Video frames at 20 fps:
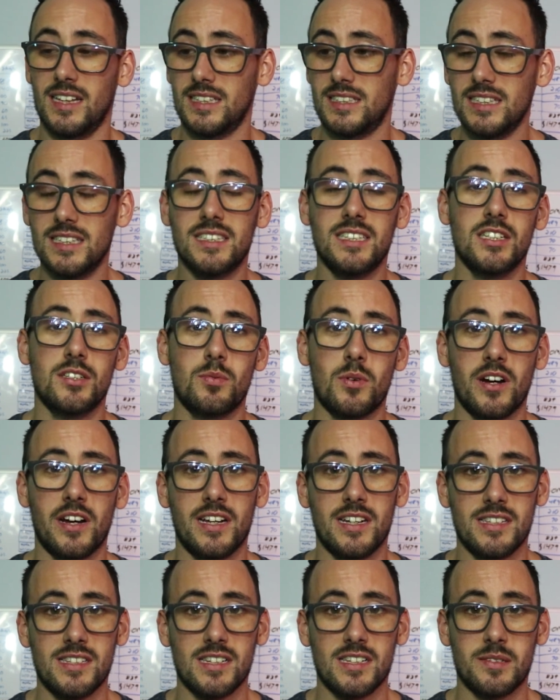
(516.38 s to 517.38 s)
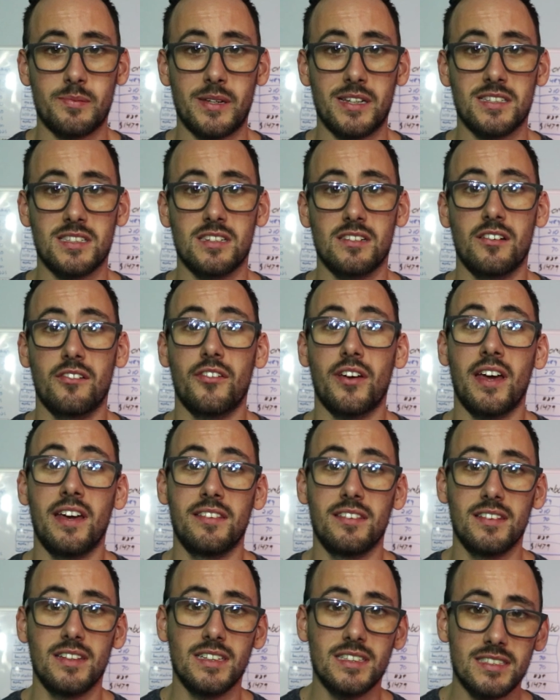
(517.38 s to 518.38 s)
This is where it gets expensive,
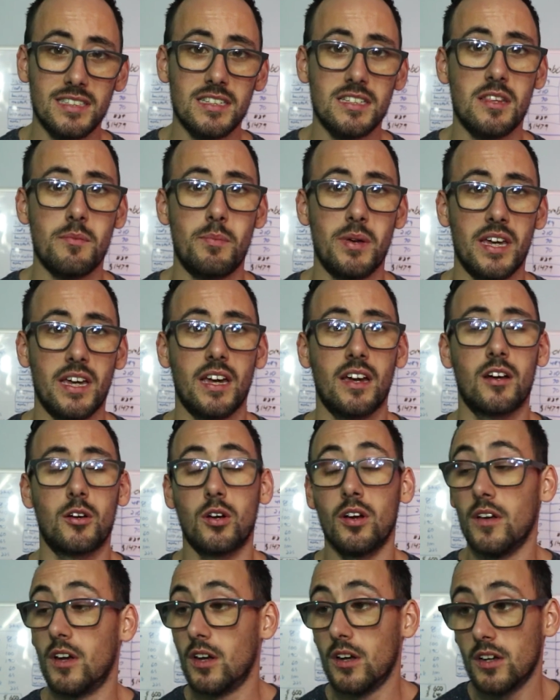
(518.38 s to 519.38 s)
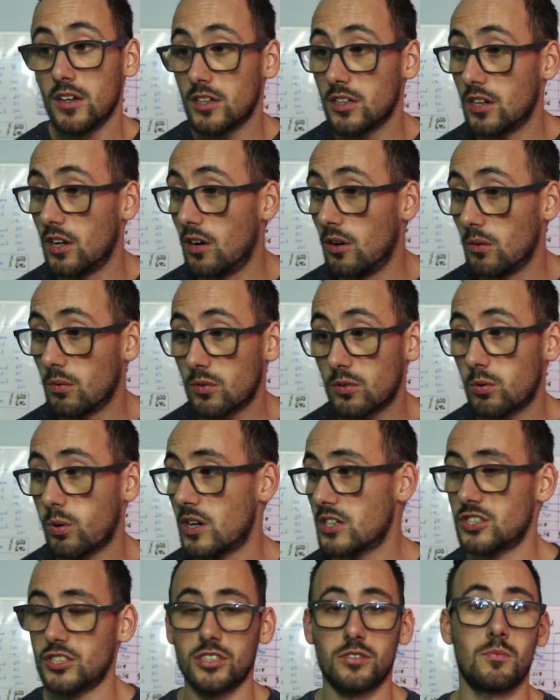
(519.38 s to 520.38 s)
and this is the big, you know,
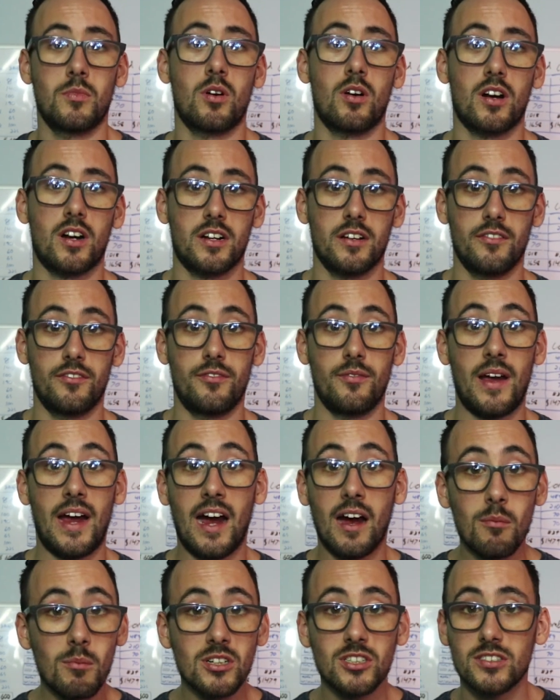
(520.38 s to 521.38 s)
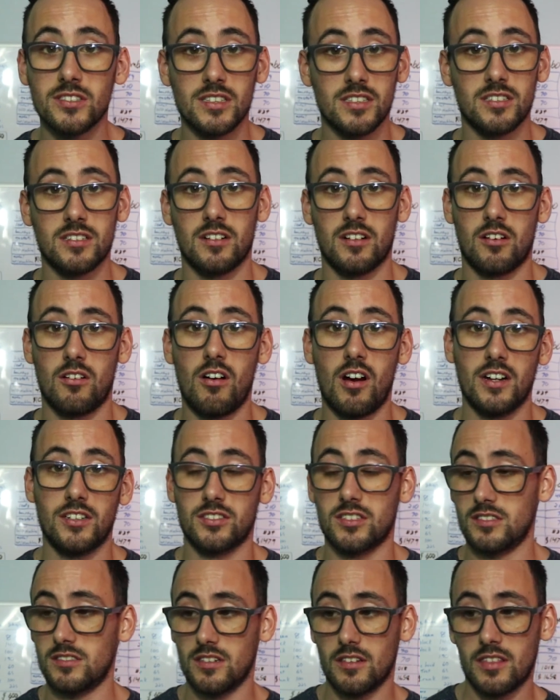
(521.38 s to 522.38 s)
question mark of how much is this gonna
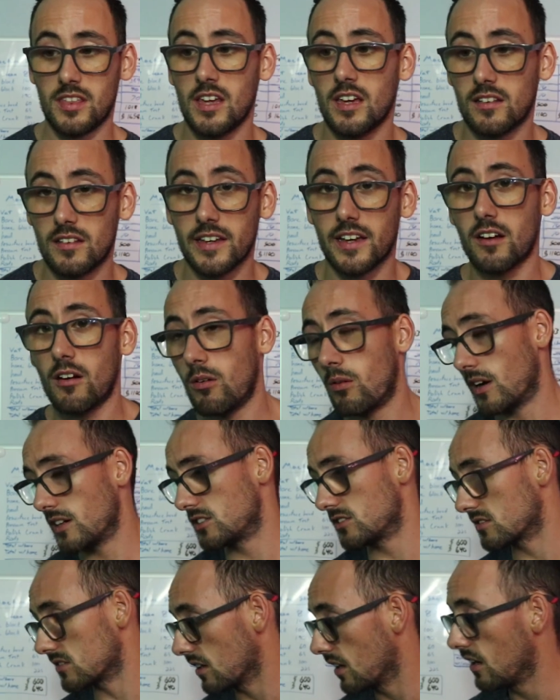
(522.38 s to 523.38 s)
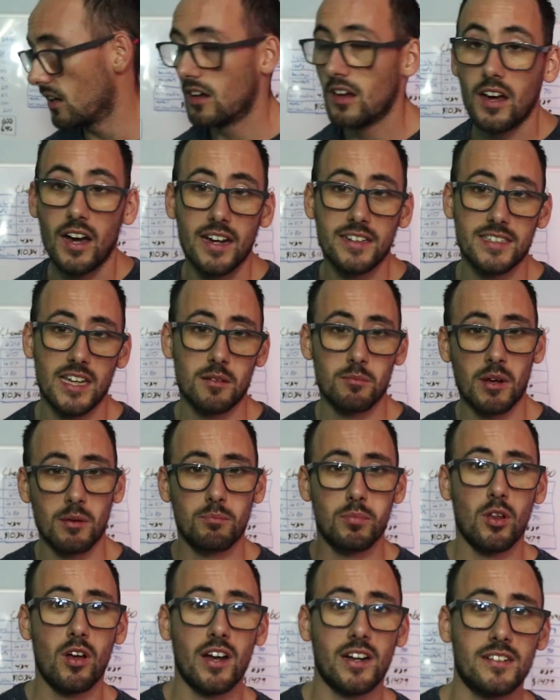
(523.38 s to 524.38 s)
cost? Because you think like, oh, I just take my
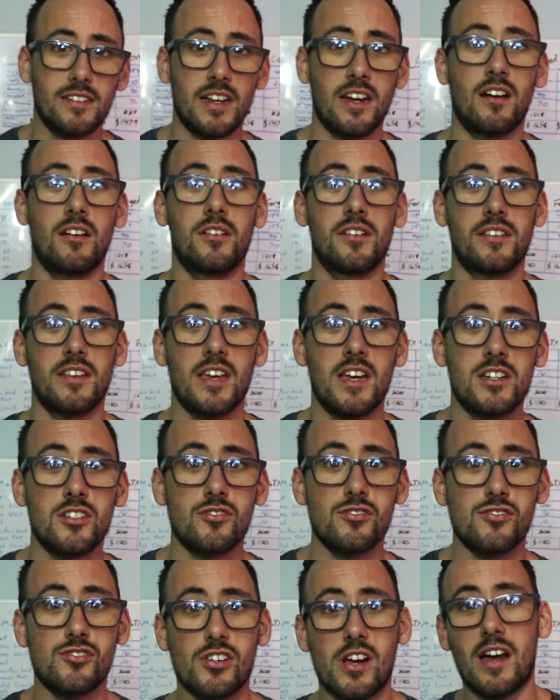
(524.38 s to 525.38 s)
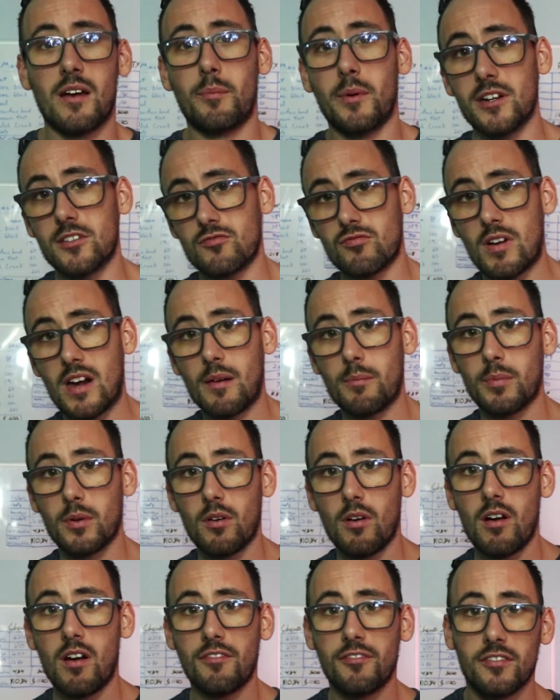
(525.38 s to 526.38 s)
block down at the engine shop, I drop
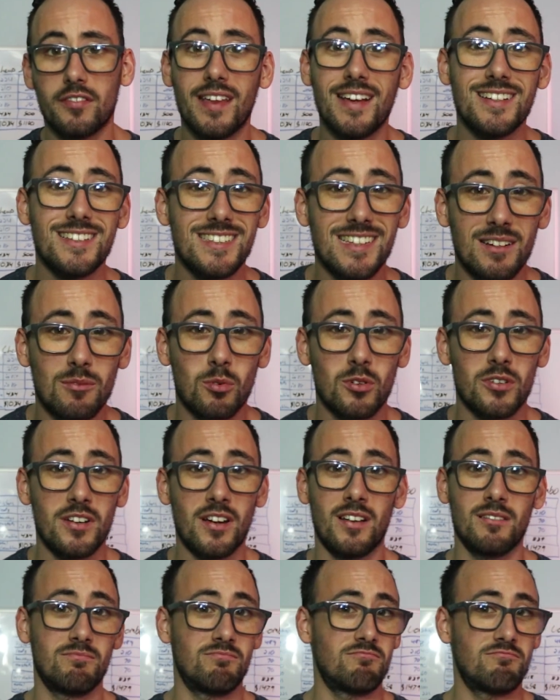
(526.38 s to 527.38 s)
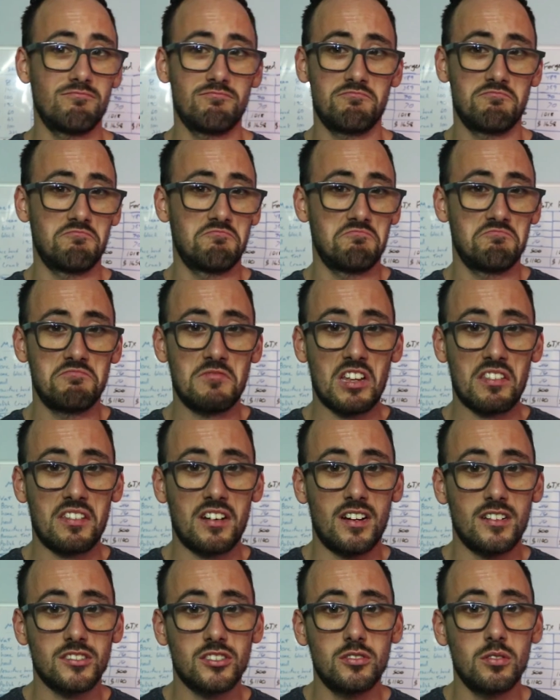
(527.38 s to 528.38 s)
it off, and that's it, we're done.
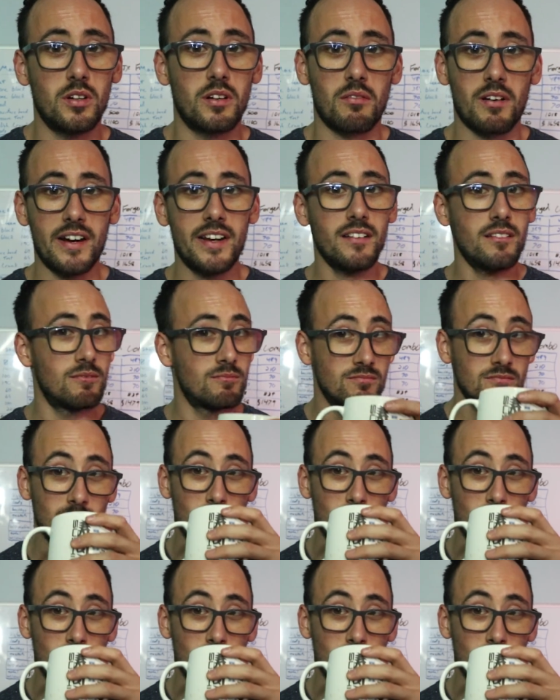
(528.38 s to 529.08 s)
Nothing else to it, right?